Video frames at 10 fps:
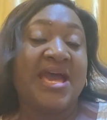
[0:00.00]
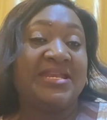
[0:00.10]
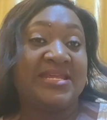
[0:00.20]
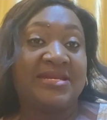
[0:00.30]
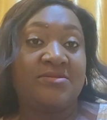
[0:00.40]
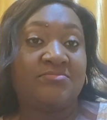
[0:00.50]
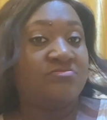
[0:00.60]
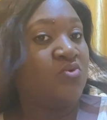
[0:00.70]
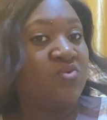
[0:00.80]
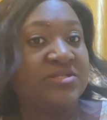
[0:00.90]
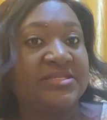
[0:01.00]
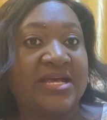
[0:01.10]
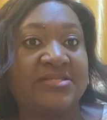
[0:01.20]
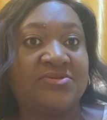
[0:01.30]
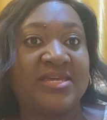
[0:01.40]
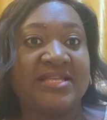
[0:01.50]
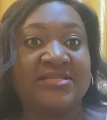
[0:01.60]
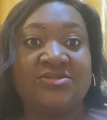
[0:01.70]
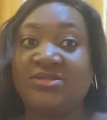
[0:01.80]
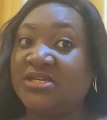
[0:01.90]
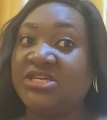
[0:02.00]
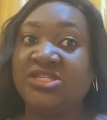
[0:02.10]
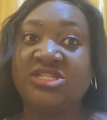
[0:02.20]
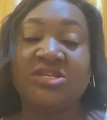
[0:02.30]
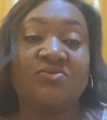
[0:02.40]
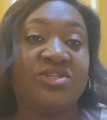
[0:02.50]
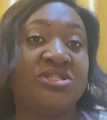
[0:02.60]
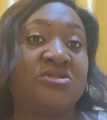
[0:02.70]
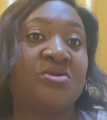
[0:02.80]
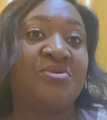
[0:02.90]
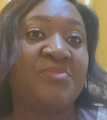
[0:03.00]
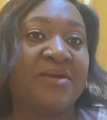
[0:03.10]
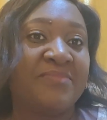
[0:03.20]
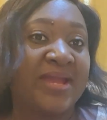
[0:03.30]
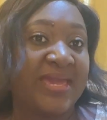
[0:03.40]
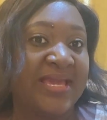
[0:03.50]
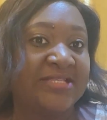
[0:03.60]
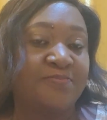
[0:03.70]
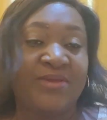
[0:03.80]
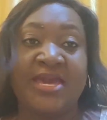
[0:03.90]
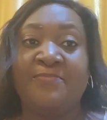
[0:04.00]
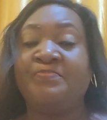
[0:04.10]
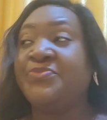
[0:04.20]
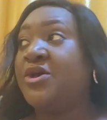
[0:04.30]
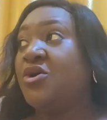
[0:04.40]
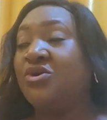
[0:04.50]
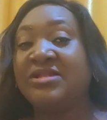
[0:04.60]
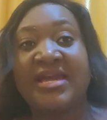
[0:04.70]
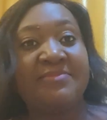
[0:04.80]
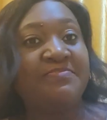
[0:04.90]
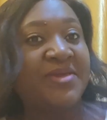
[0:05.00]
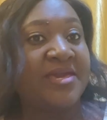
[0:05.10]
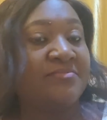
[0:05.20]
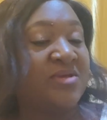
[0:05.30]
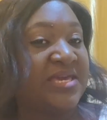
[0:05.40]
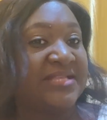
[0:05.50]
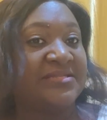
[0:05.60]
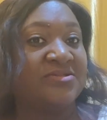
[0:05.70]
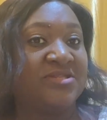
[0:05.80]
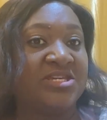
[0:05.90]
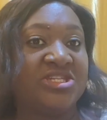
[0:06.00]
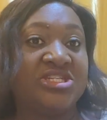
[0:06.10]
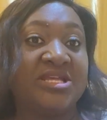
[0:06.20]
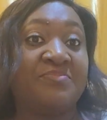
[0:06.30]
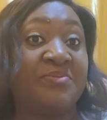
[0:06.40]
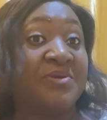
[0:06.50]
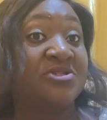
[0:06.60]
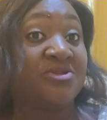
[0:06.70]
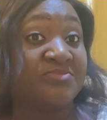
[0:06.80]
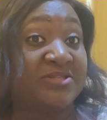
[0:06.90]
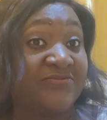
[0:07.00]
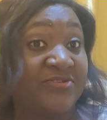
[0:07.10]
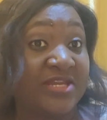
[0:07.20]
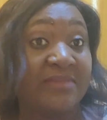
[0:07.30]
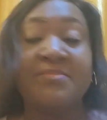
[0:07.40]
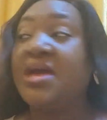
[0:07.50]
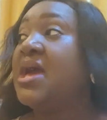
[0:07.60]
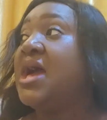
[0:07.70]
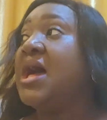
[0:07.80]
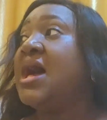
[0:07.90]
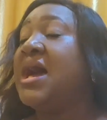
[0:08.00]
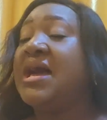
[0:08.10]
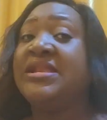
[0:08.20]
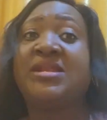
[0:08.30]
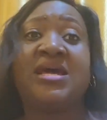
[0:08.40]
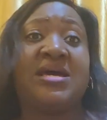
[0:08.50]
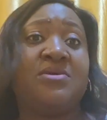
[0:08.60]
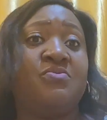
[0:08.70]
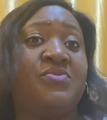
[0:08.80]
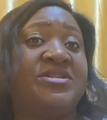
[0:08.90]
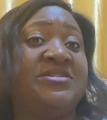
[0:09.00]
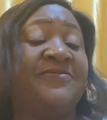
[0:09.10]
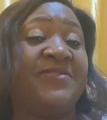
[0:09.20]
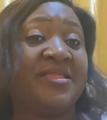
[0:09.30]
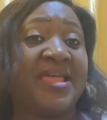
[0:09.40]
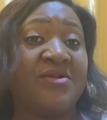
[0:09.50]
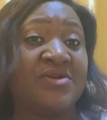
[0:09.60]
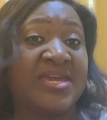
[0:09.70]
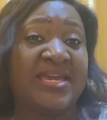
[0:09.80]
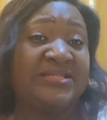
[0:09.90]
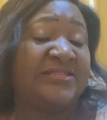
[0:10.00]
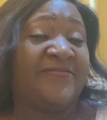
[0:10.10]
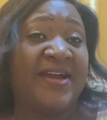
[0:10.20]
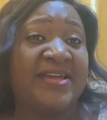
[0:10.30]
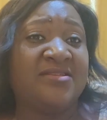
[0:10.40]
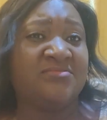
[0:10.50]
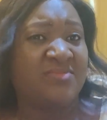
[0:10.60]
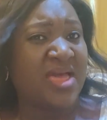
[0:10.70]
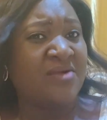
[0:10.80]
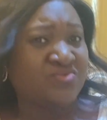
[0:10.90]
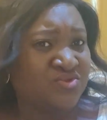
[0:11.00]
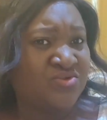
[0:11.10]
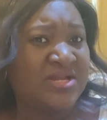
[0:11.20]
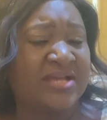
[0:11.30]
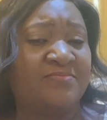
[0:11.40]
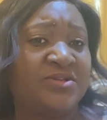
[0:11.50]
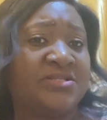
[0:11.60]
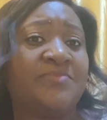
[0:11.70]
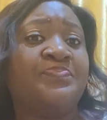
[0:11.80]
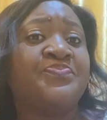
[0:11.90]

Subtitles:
and then wants her to get into the kitchen when she's coming back by 8 p.m. or 9 p.m. gets into the kitchen and prepares something for them. And when she felt like, okay, it's fine, I will do that, but